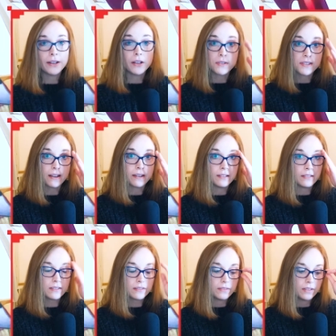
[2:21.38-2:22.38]
go
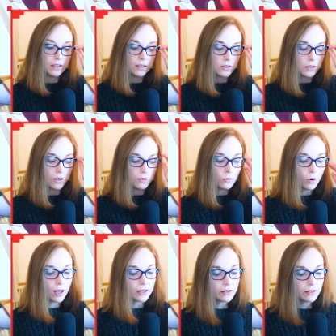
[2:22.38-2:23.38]
second, turn
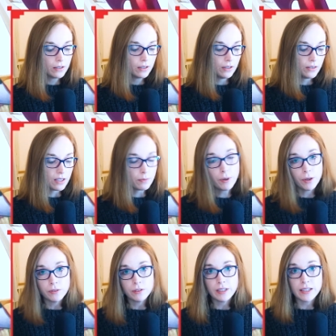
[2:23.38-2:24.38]
1, the
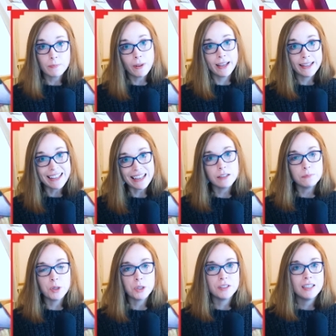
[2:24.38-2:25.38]
opponent is playing
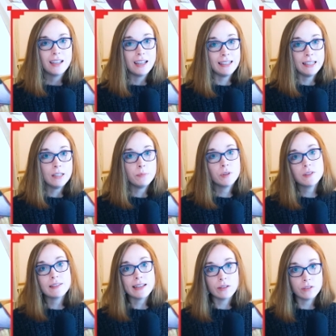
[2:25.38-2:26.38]
Gallantmon, and he
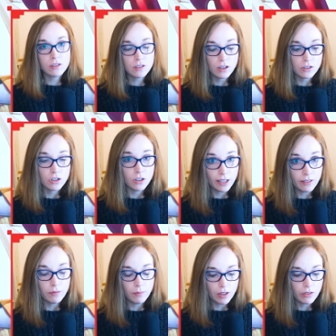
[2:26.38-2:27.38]
puts down a Searcher,
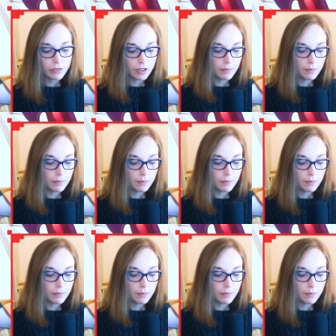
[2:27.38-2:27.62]
giving me 3